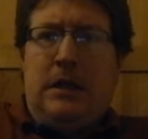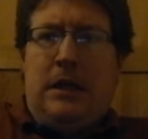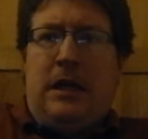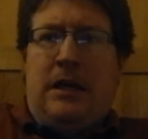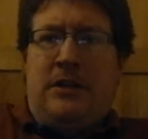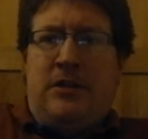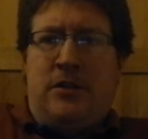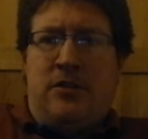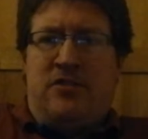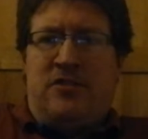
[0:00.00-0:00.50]

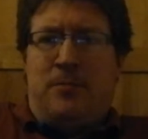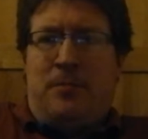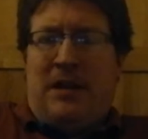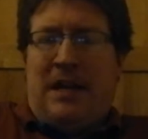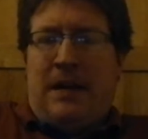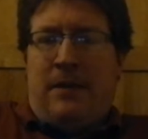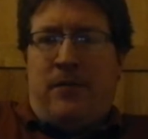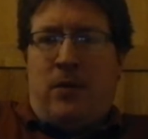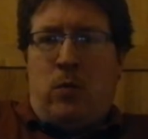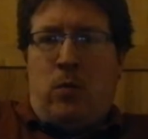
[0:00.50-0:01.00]
induced to
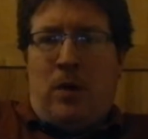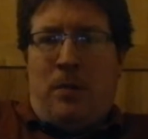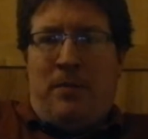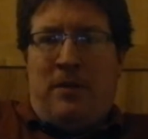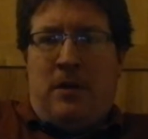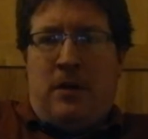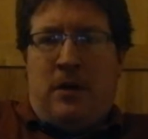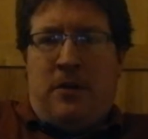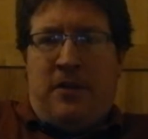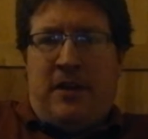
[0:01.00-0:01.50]
believe that
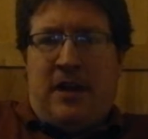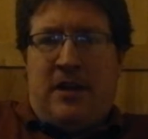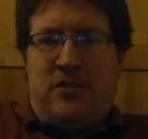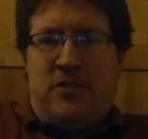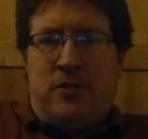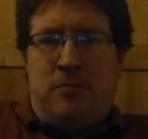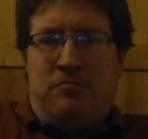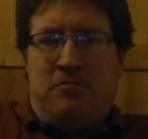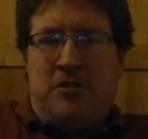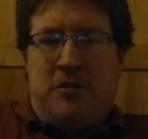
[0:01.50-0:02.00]
women are there
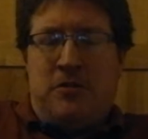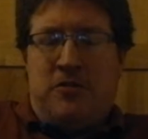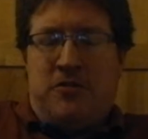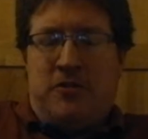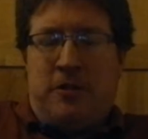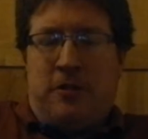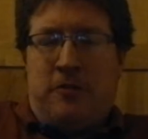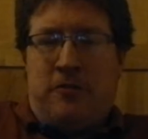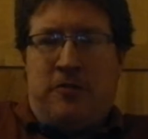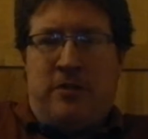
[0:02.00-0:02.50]
to produce
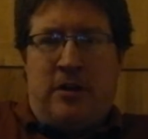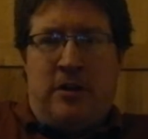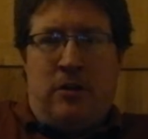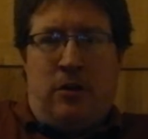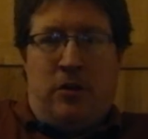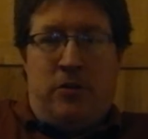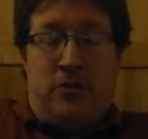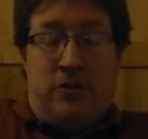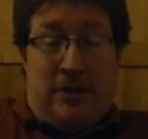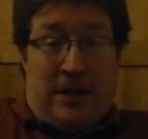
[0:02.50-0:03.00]
children and
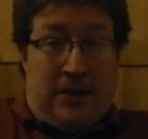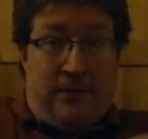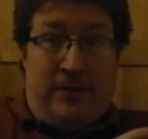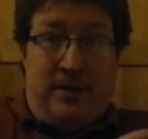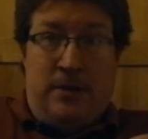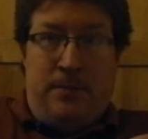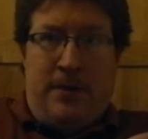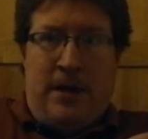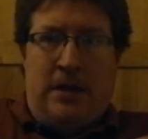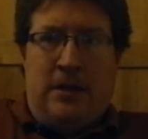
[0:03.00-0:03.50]
not to have
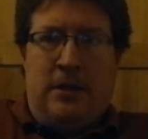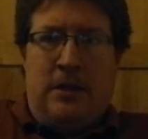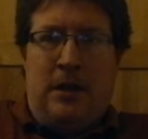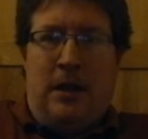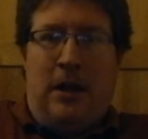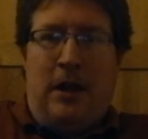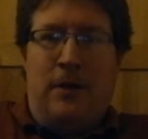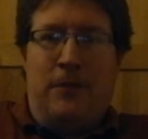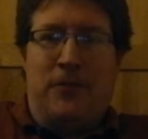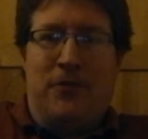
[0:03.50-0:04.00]
independent
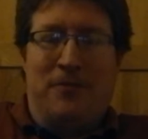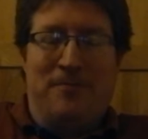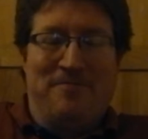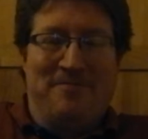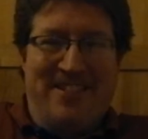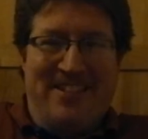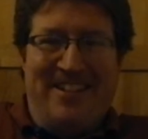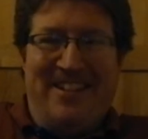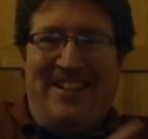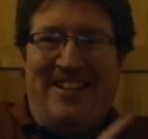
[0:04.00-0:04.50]
lives.
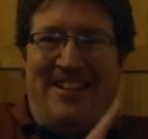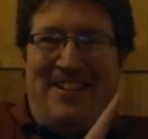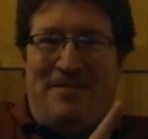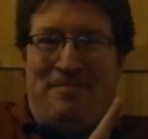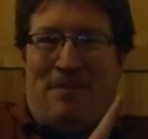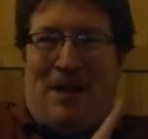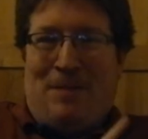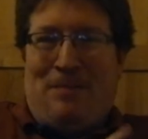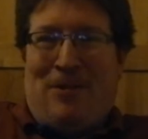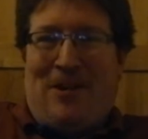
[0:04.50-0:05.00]

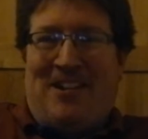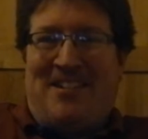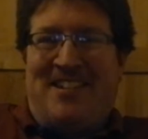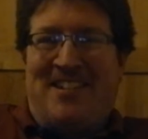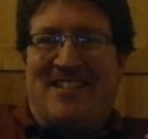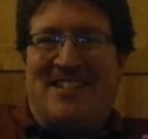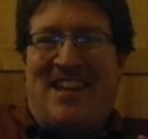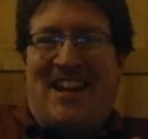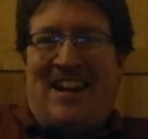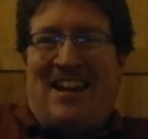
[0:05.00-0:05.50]
My
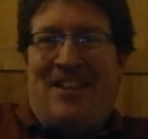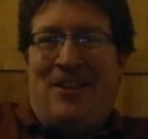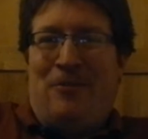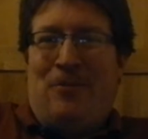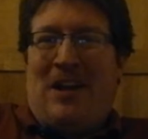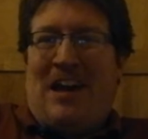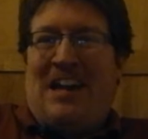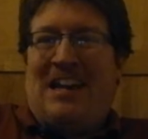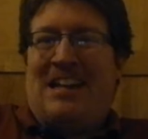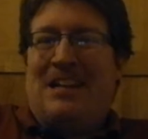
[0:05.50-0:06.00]
politics getting in the
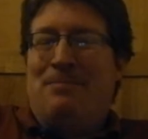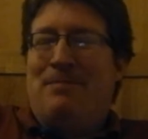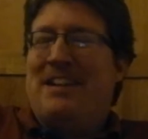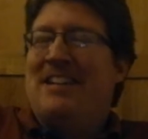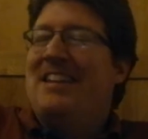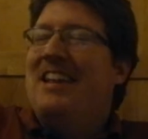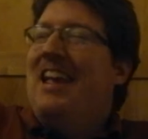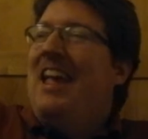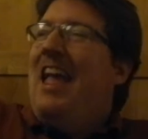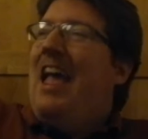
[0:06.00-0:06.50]
way a little
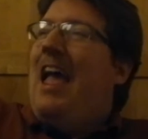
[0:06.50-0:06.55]
bit.